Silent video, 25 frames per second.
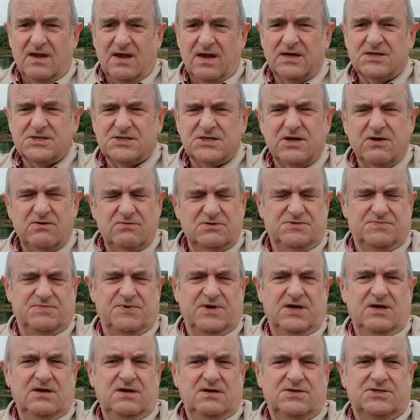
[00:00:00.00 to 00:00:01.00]
Excuse
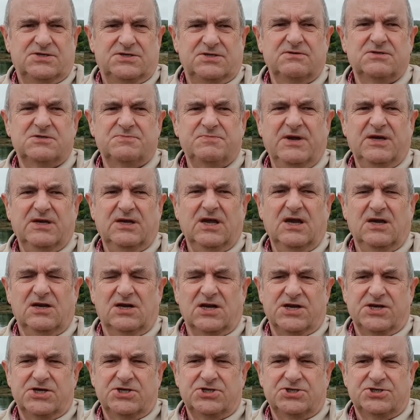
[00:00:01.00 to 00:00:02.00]
me, do you speak
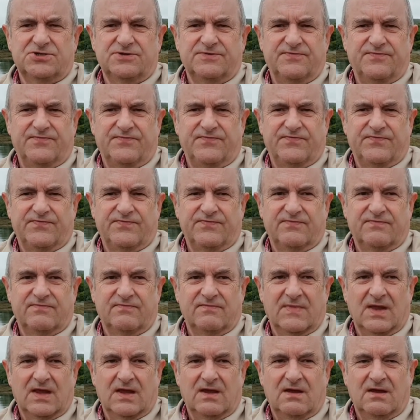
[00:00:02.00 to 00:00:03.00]
English?
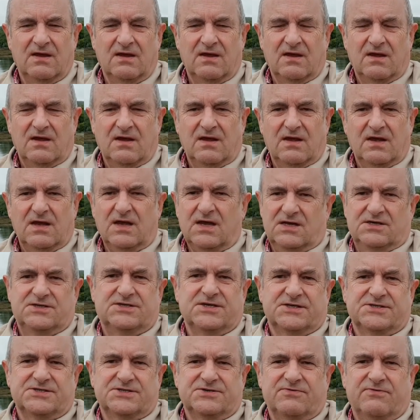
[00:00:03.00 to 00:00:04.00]
It
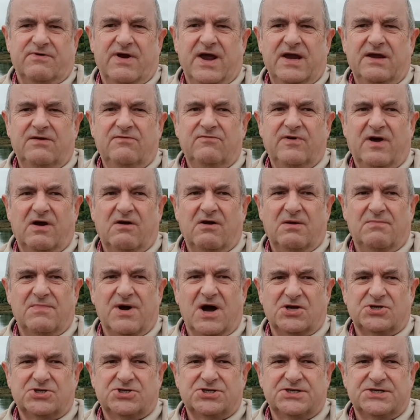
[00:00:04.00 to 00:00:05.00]
doesn't rain very
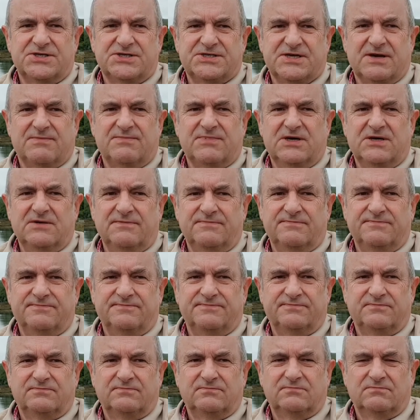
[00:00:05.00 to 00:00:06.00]
much in summer.
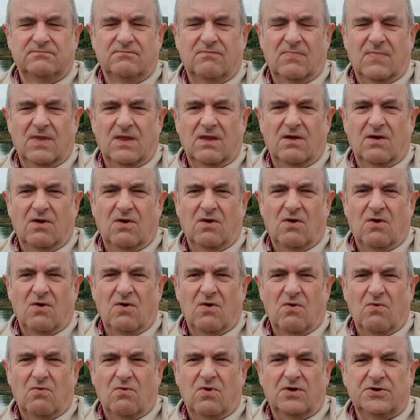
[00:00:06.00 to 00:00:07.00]

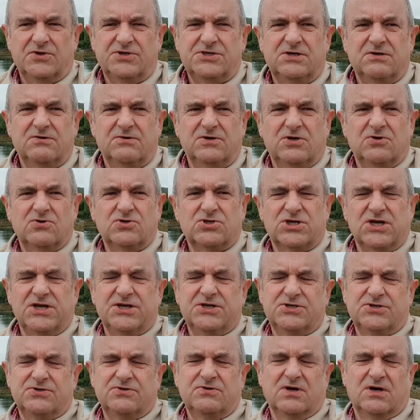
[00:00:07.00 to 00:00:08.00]
What do you usually
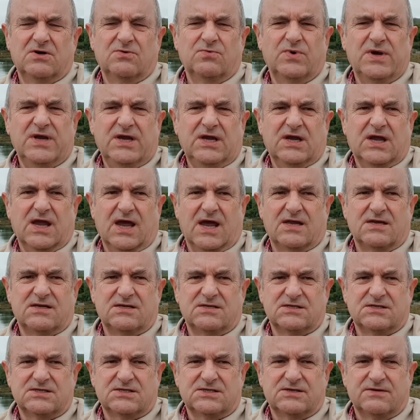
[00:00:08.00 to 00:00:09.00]
do at
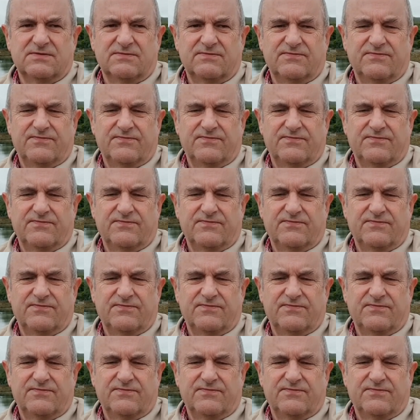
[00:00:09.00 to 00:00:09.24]
weekends?